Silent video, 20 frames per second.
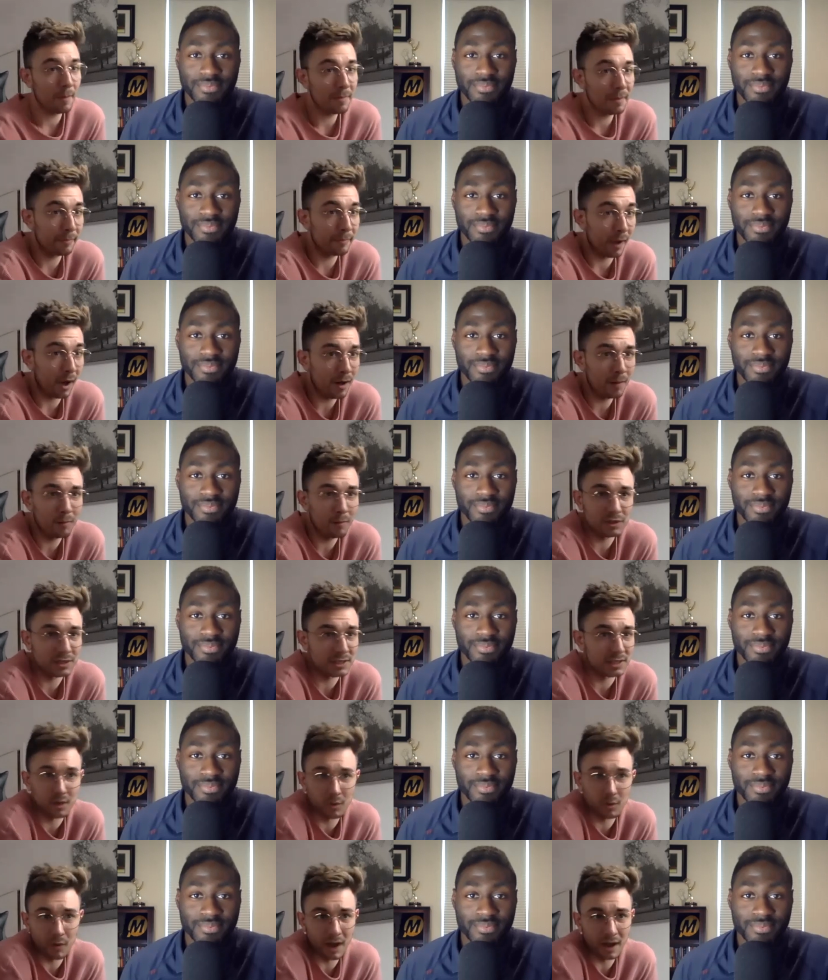Speaker 1: a bomb once
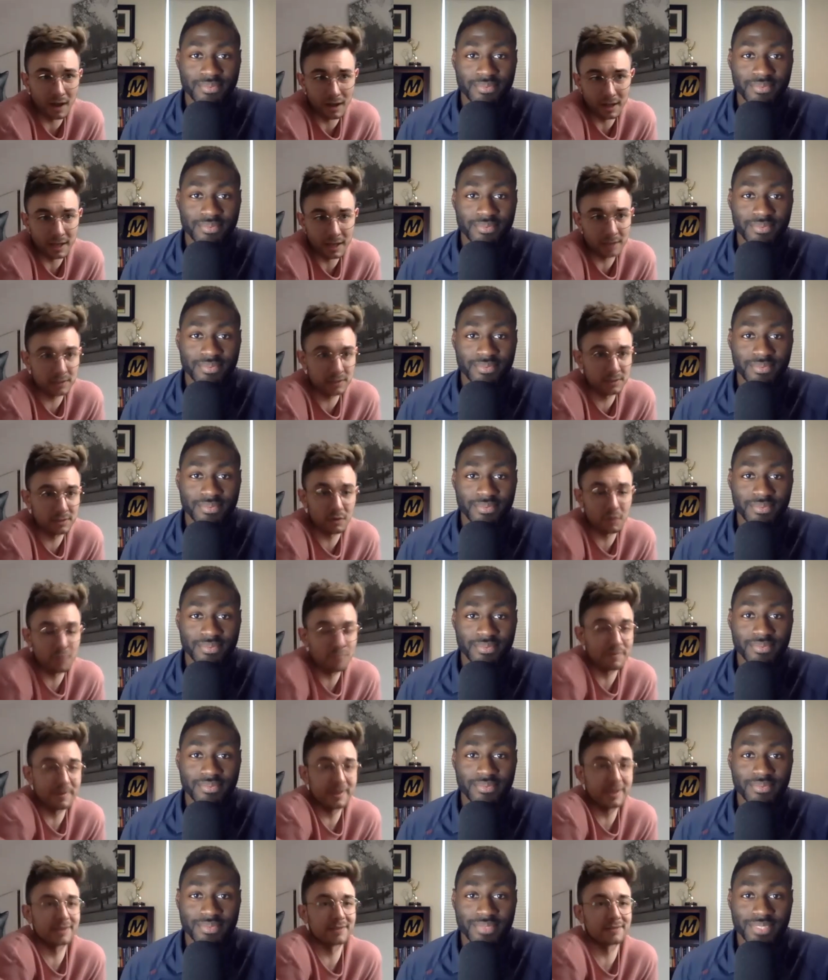in a while, like so
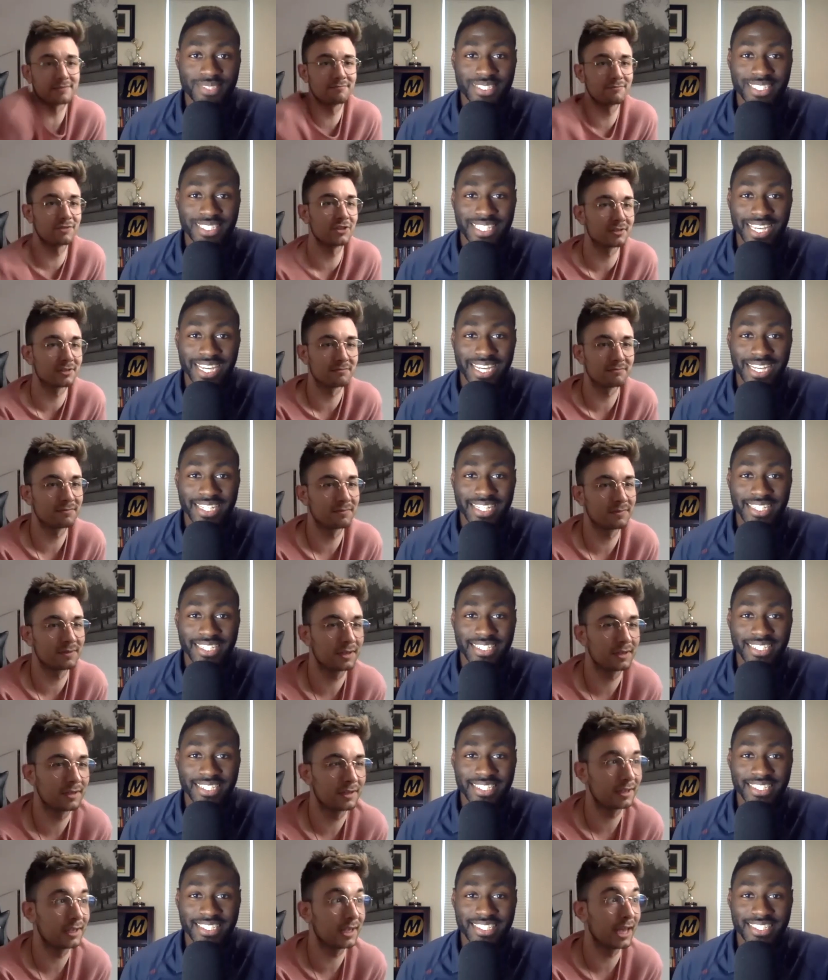be it. Just yeah,
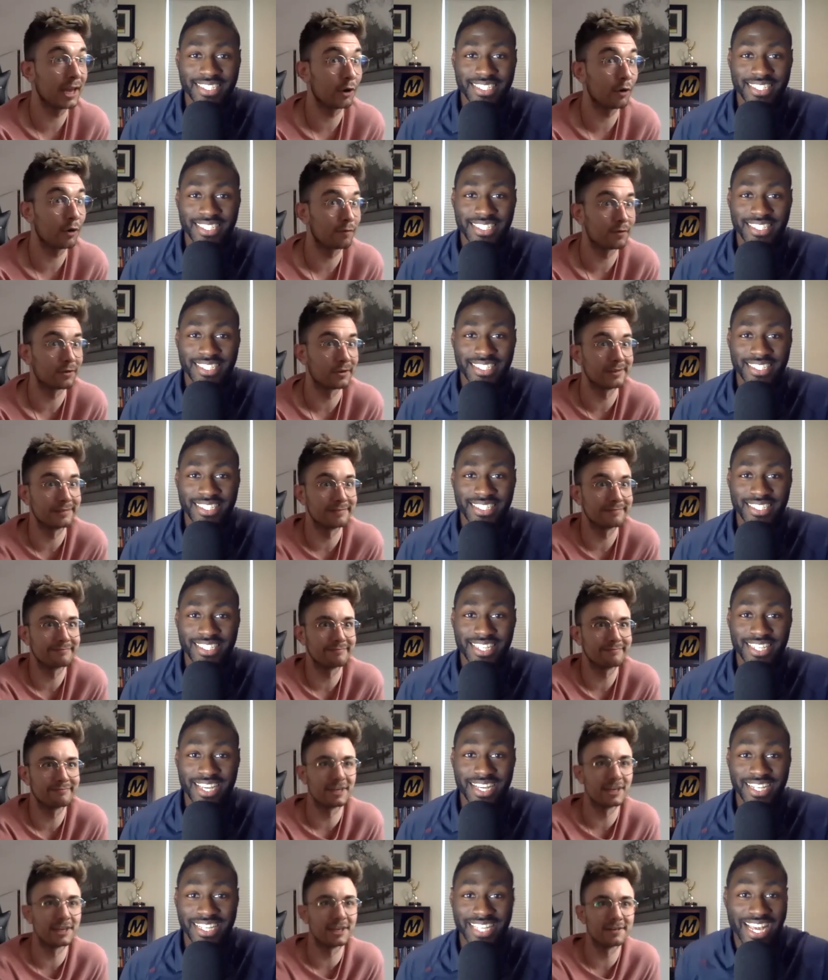get over it.
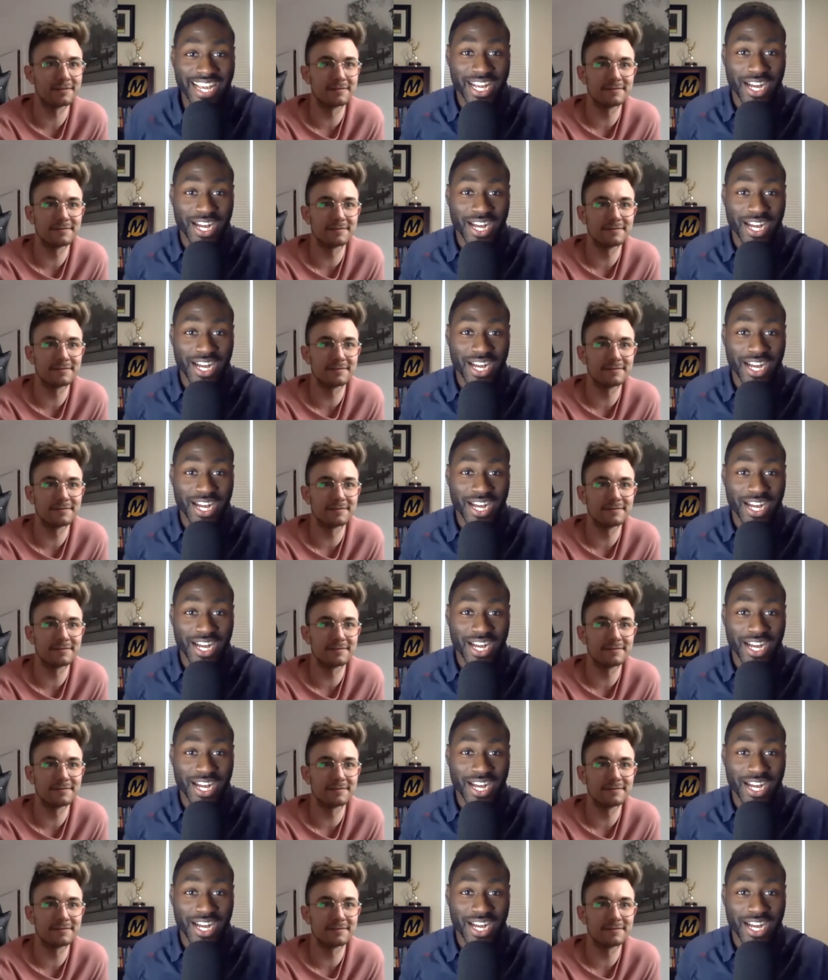Yeah, you know? get